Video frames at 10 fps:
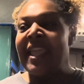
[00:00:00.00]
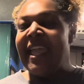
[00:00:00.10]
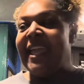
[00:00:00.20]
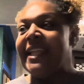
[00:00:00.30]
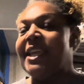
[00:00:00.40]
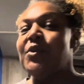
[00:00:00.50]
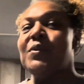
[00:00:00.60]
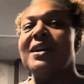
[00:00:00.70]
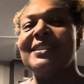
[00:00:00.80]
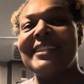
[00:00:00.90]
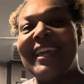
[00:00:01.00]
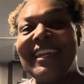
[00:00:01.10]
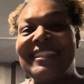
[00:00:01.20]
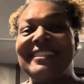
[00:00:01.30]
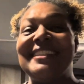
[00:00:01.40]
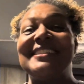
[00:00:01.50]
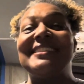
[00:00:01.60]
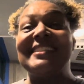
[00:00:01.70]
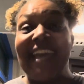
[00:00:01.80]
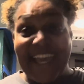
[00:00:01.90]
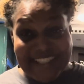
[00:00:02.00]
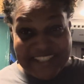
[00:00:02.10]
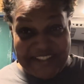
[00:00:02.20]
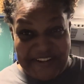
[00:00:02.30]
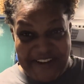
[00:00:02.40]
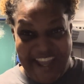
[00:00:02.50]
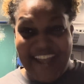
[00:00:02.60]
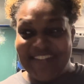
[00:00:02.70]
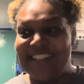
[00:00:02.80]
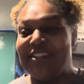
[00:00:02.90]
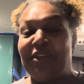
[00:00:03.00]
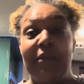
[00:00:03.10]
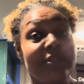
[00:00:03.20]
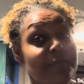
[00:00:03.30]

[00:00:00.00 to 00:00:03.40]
And it was a disaster, I have to tell you. It was